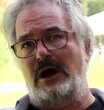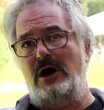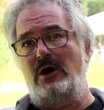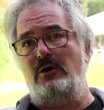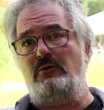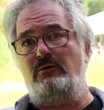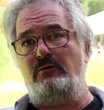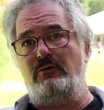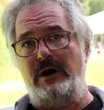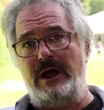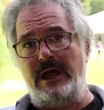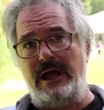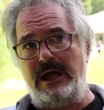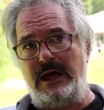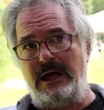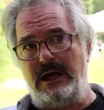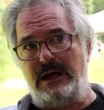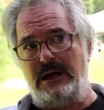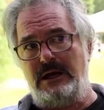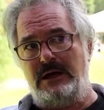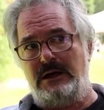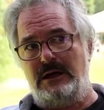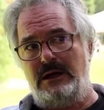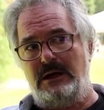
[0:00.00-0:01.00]

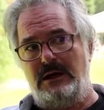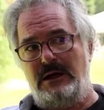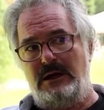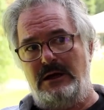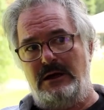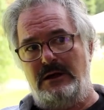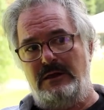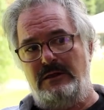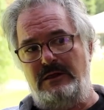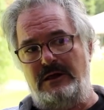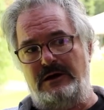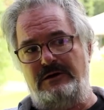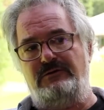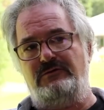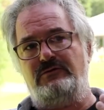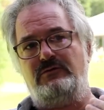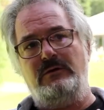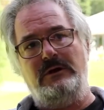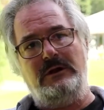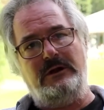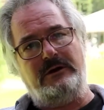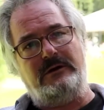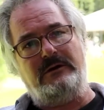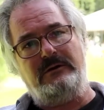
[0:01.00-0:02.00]
array that is
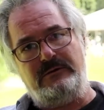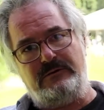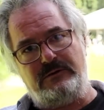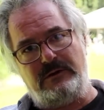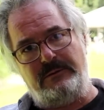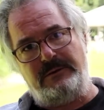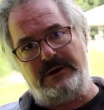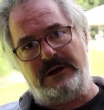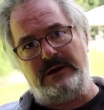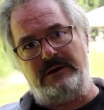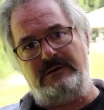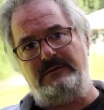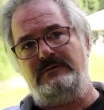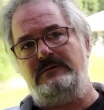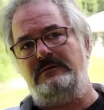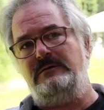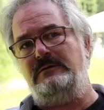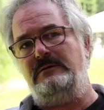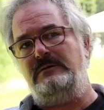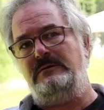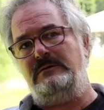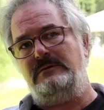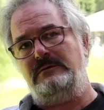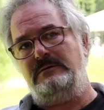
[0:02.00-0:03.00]
really contributing
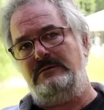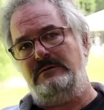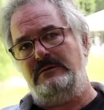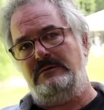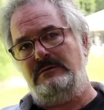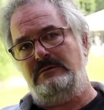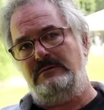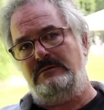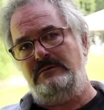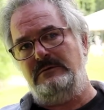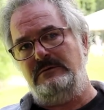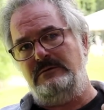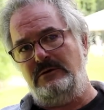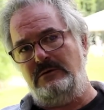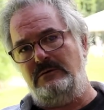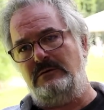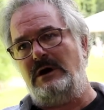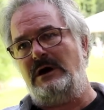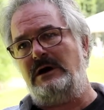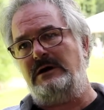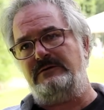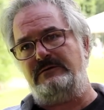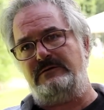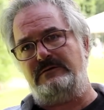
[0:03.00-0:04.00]
to
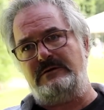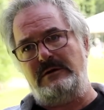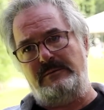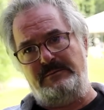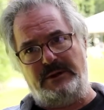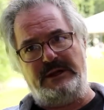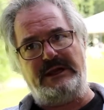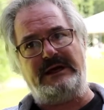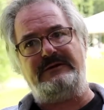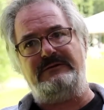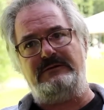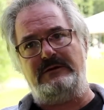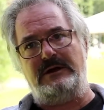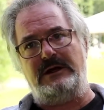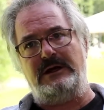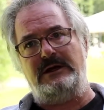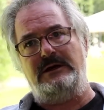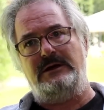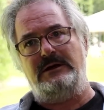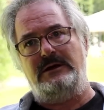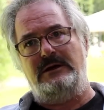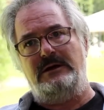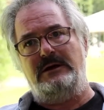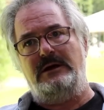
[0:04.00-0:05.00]
nuance complexity.
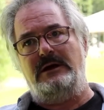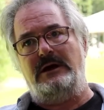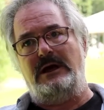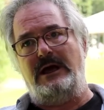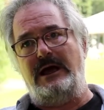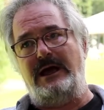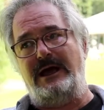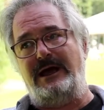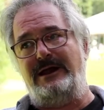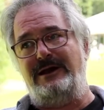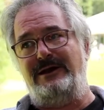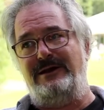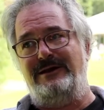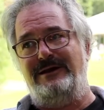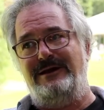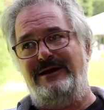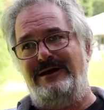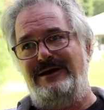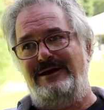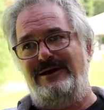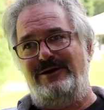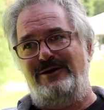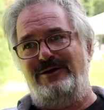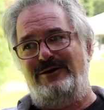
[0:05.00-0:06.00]
And
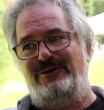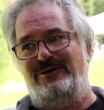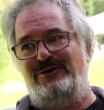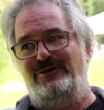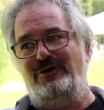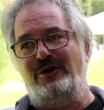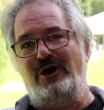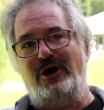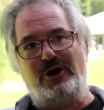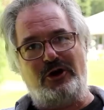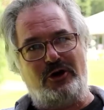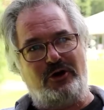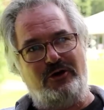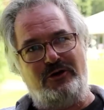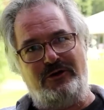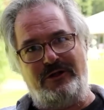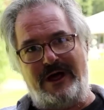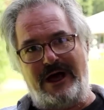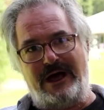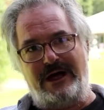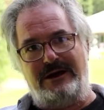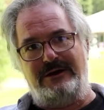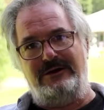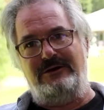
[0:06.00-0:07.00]
you gotta
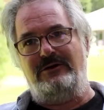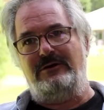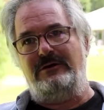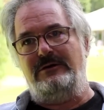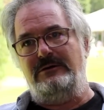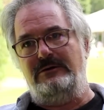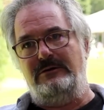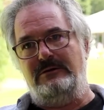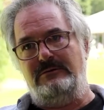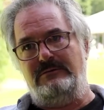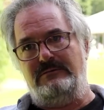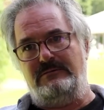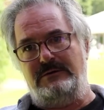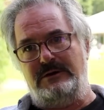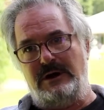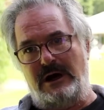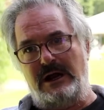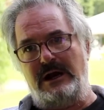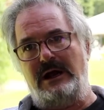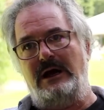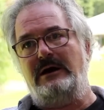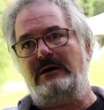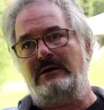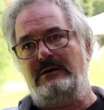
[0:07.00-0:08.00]
earn that. You
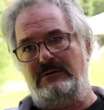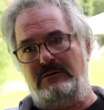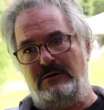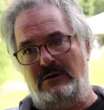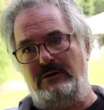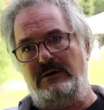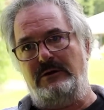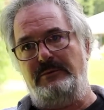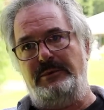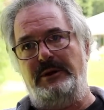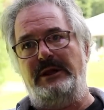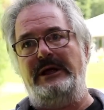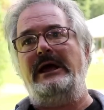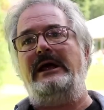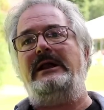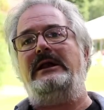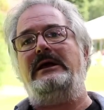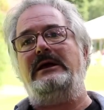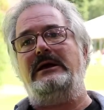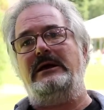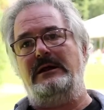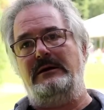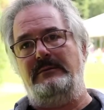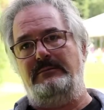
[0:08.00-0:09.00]
gotta grow the
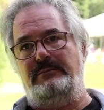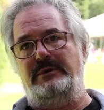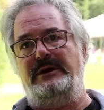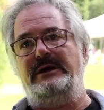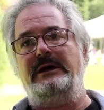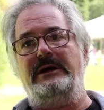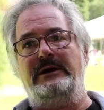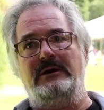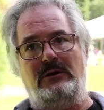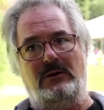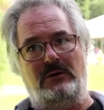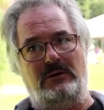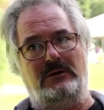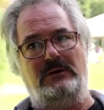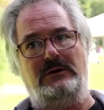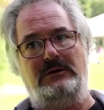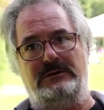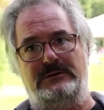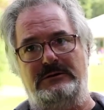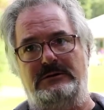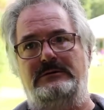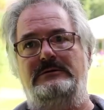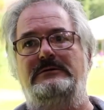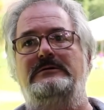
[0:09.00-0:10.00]
plant and get it big and
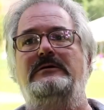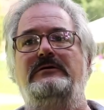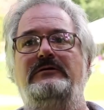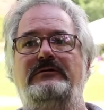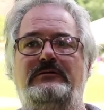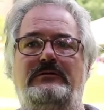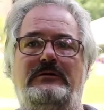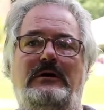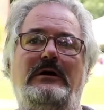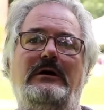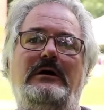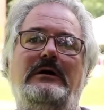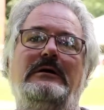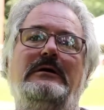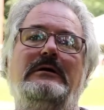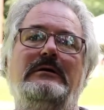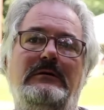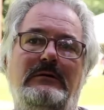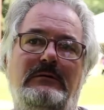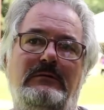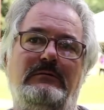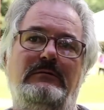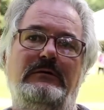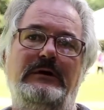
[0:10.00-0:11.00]
old to start
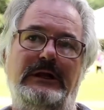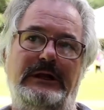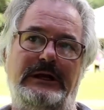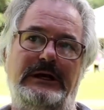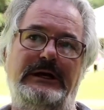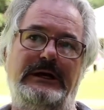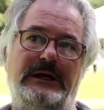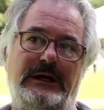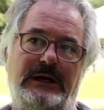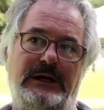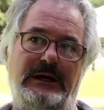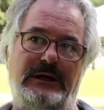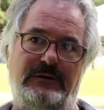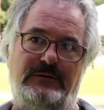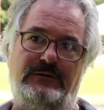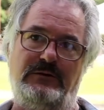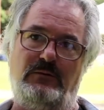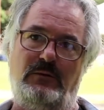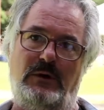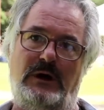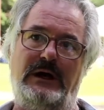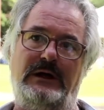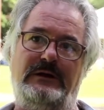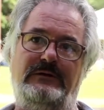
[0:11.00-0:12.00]
really getting
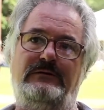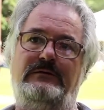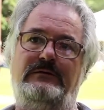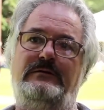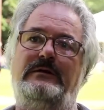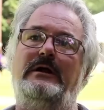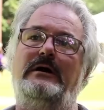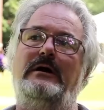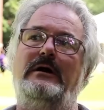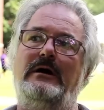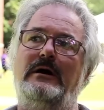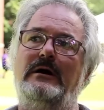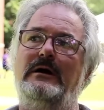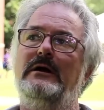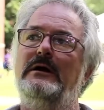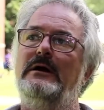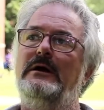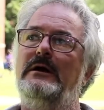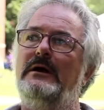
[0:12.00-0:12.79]
into wines that are